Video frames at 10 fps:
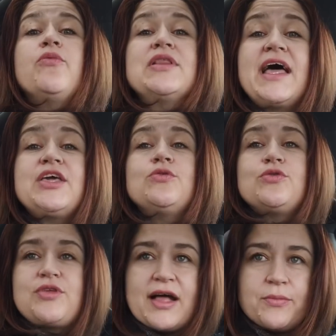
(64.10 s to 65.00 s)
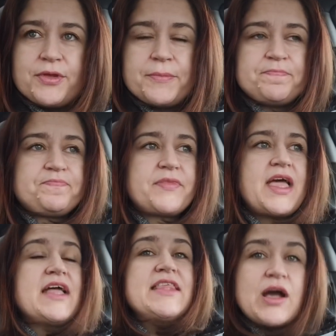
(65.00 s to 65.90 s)
I would like you to tell me
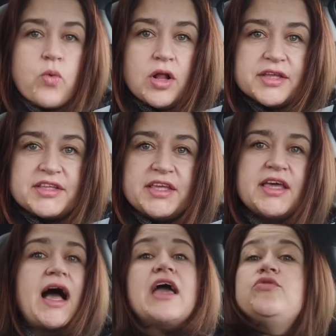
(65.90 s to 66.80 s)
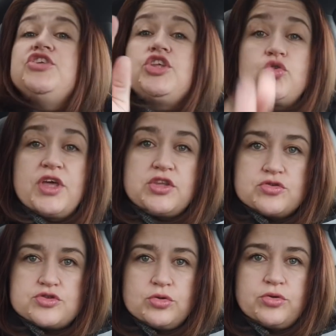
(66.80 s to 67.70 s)
the quality. I need to
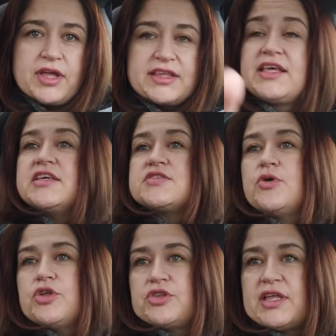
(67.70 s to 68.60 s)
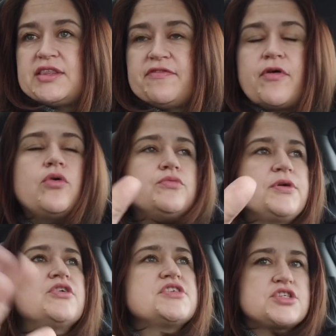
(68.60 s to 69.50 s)
get used to look at the gizmo, not at the phone,
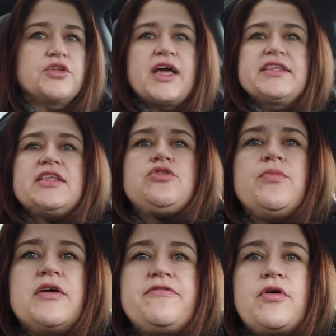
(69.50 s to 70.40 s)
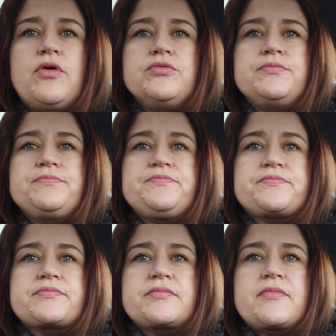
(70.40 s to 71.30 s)
because it's connected to my phone,
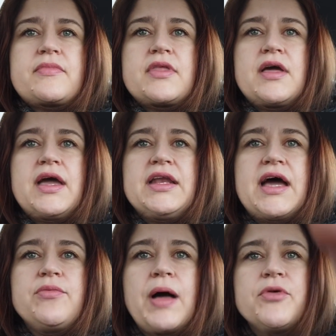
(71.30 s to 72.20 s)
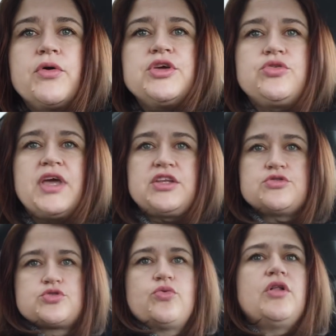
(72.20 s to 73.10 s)
and I'm going to get
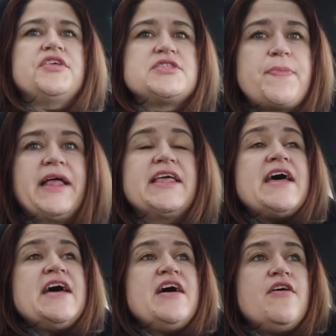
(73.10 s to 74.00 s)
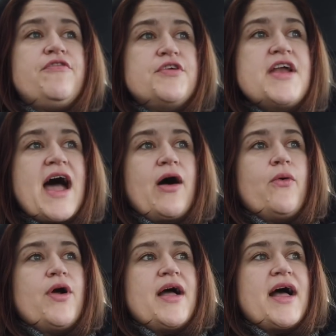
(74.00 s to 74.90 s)
used to all this. But for now,